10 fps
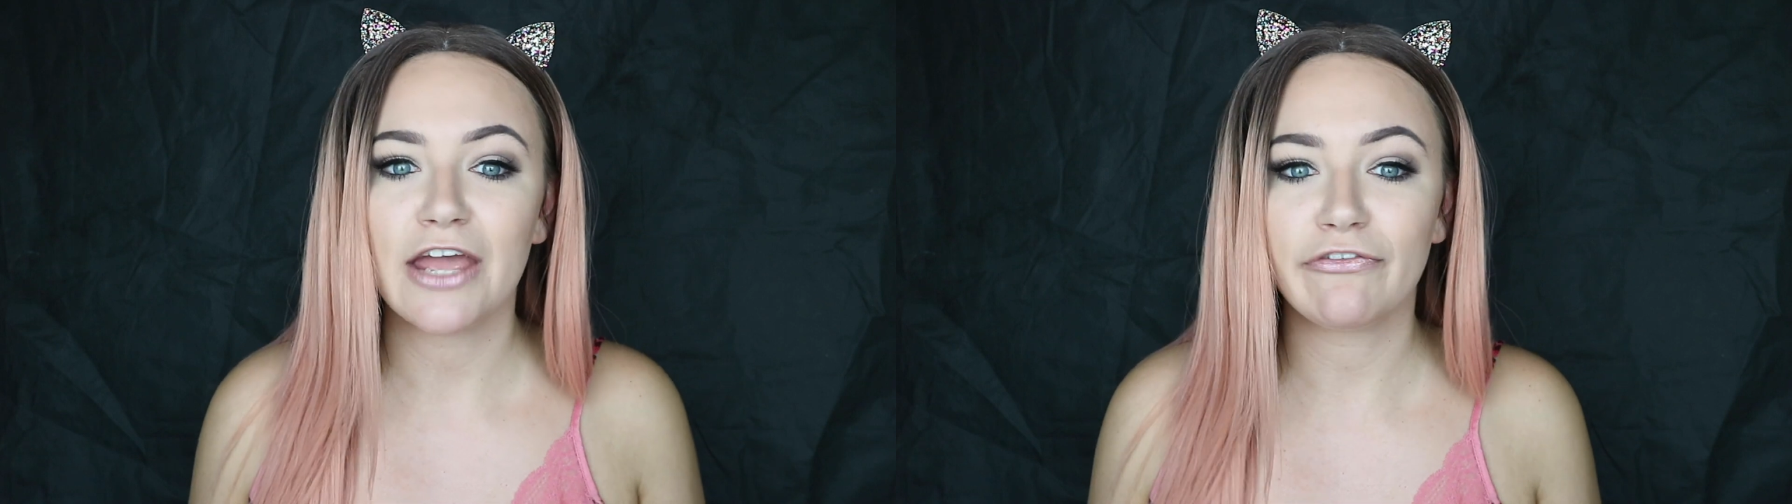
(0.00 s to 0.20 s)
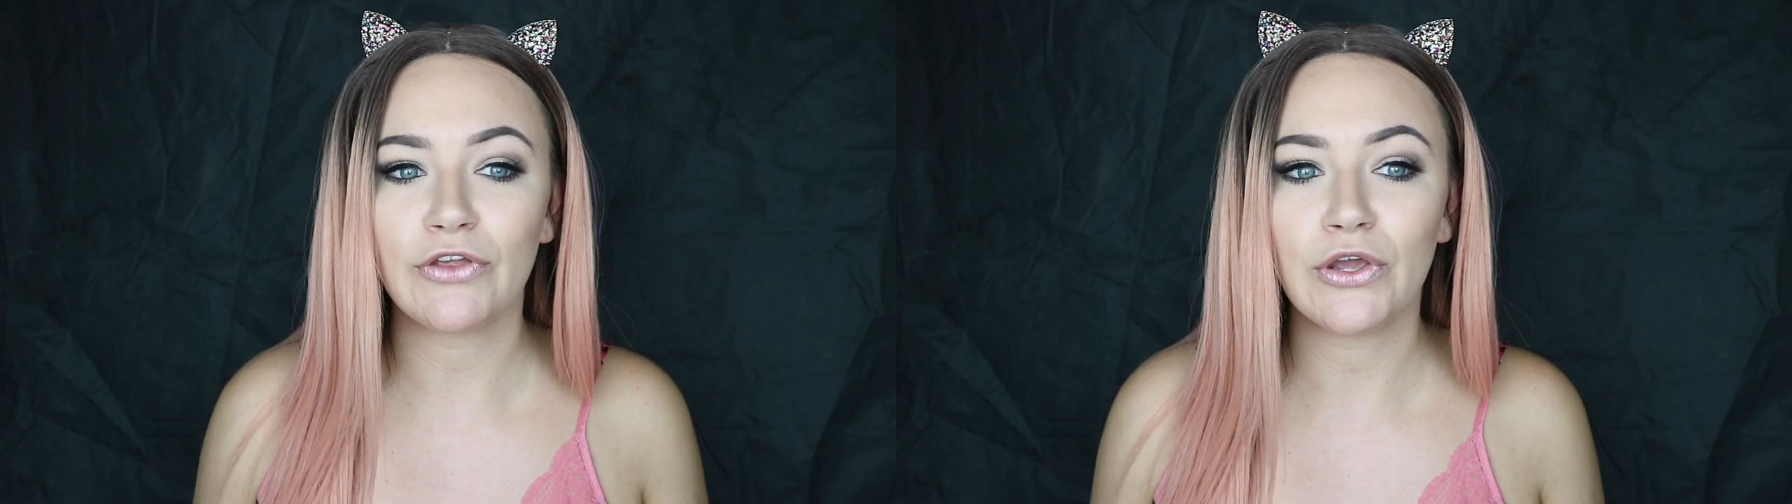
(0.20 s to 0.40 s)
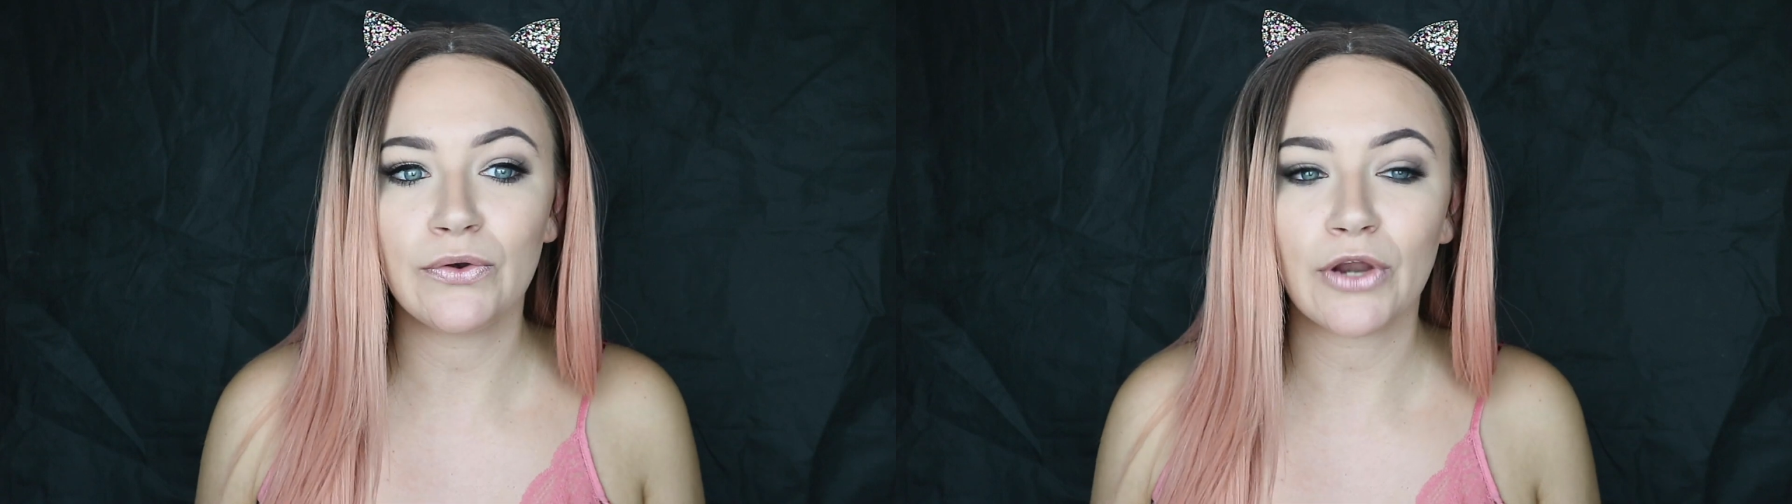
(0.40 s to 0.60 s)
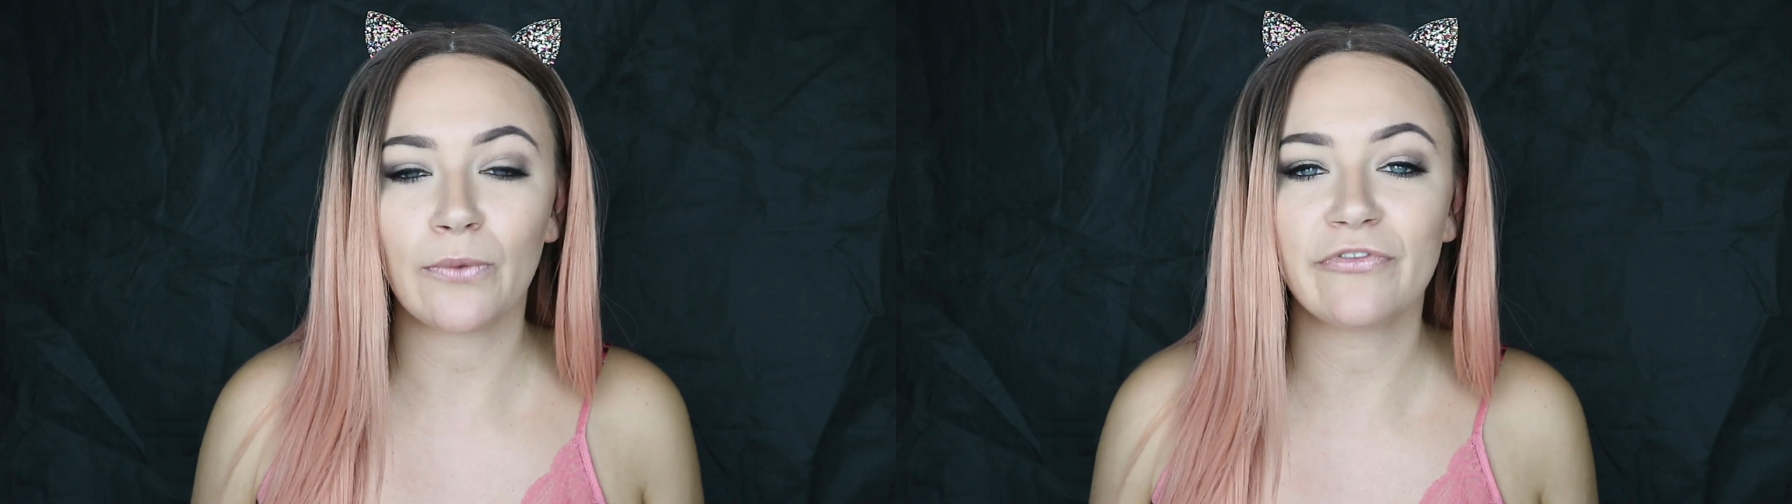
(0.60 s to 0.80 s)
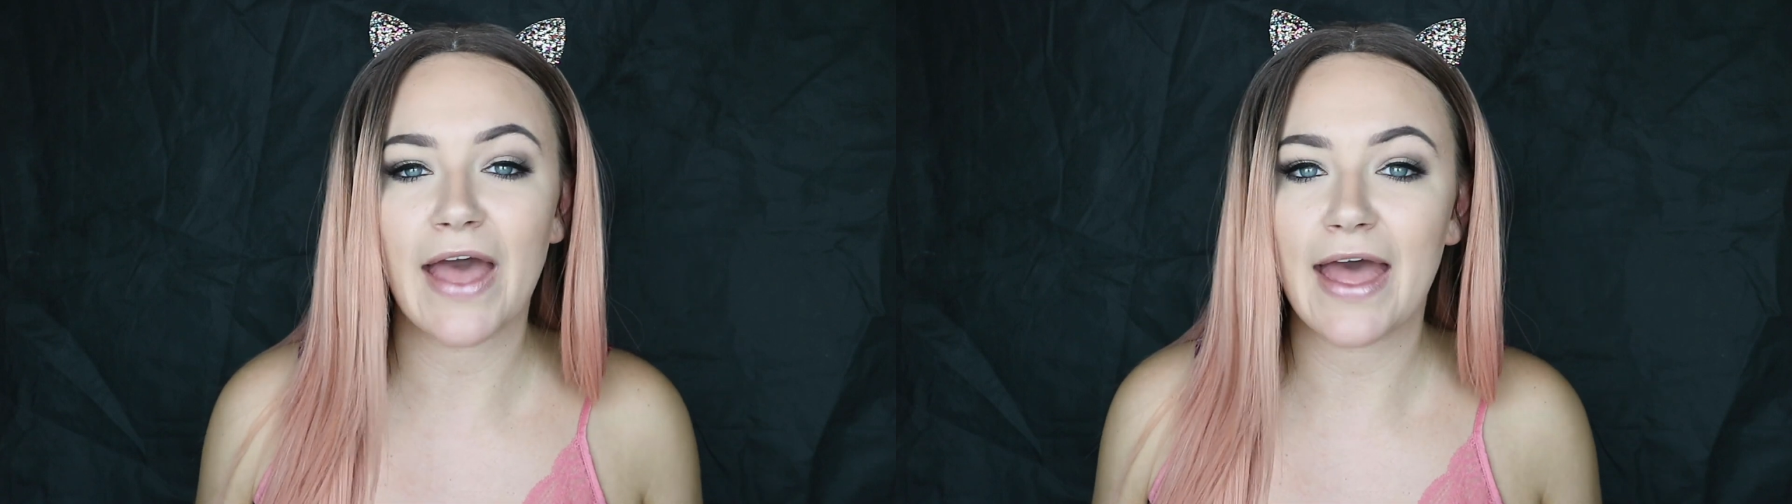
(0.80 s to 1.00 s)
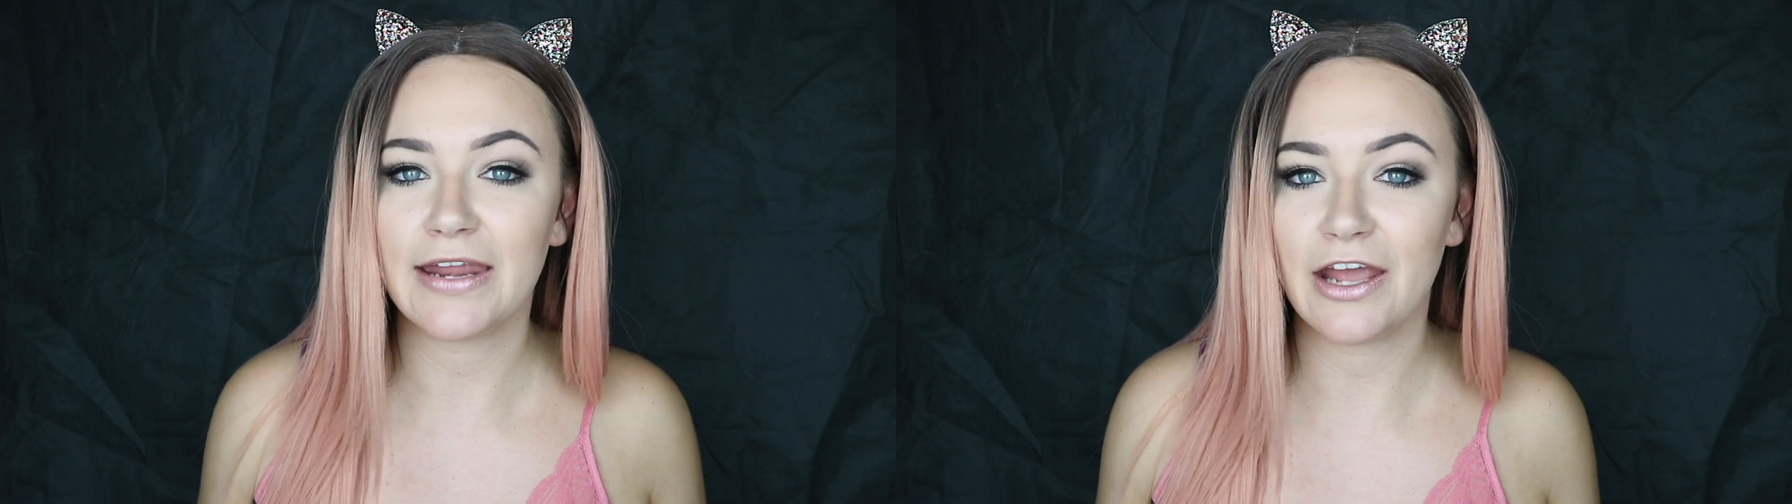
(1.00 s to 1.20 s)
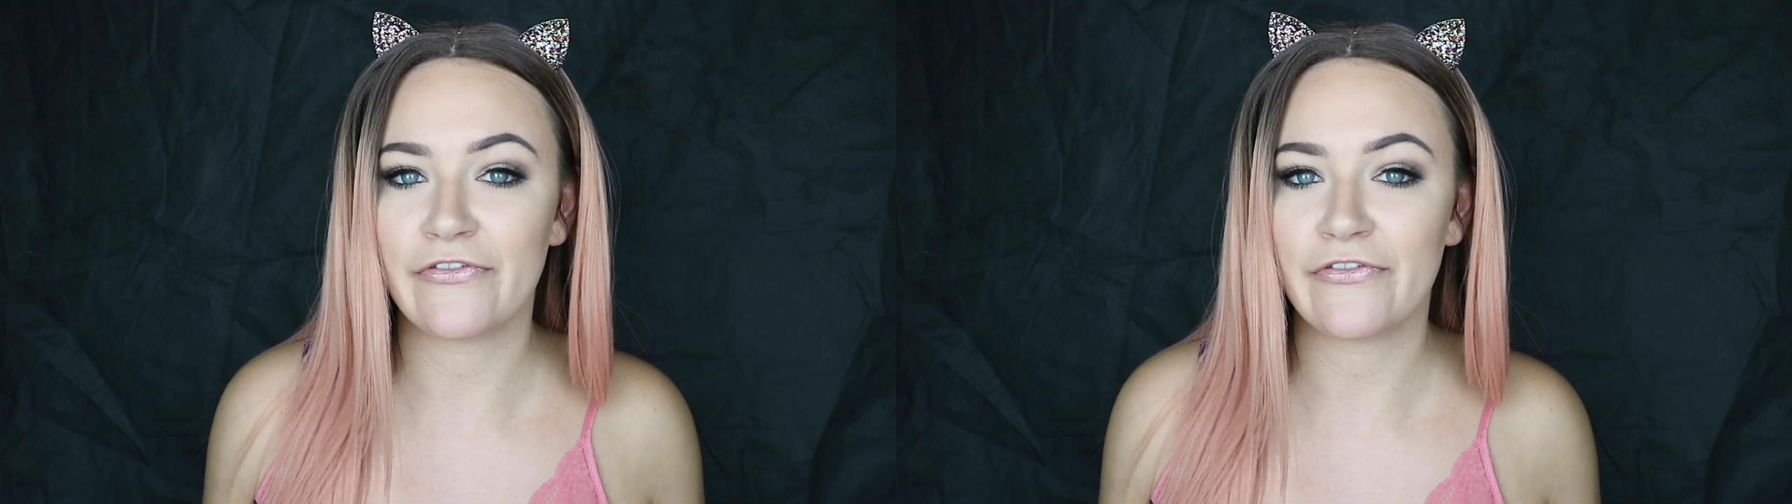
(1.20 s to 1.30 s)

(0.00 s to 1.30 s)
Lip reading: If you know of any